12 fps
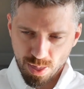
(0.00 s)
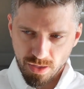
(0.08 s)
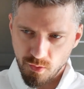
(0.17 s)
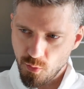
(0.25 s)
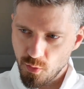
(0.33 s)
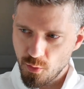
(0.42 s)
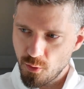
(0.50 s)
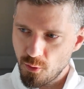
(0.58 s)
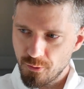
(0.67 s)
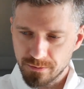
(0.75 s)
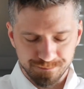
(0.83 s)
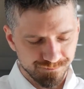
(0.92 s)

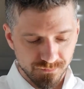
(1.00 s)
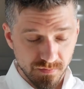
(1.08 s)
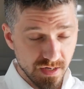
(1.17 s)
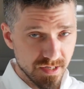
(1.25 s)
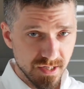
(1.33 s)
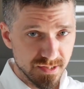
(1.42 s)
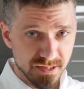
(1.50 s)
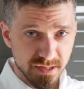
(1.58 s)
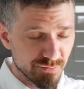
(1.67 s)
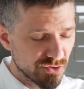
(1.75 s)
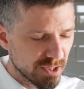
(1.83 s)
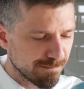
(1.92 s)
Oh, I can't stop
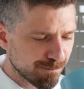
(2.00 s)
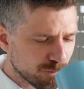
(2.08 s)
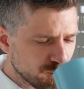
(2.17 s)
drinking.